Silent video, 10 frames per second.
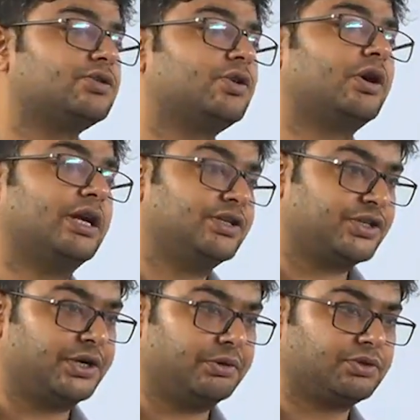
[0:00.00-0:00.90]
or
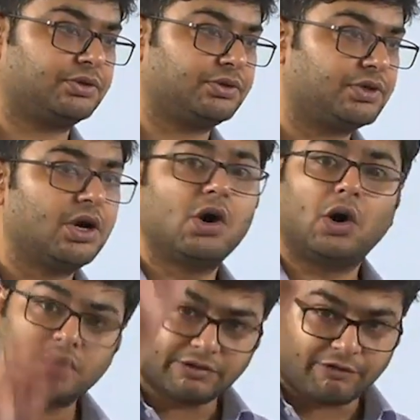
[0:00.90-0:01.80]
institutions or
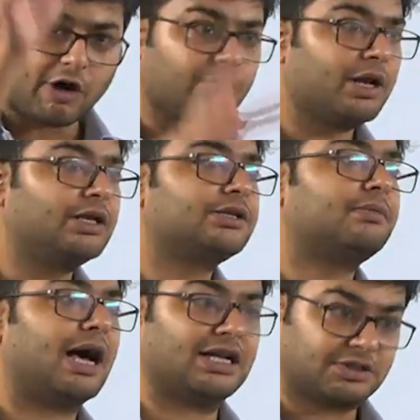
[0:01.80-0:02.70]
the formalism
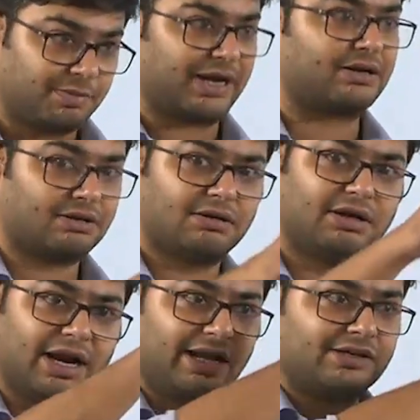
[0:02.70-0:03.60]
aspect,
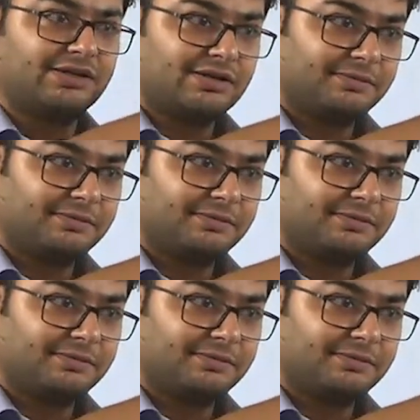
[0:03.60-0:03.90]
rigs,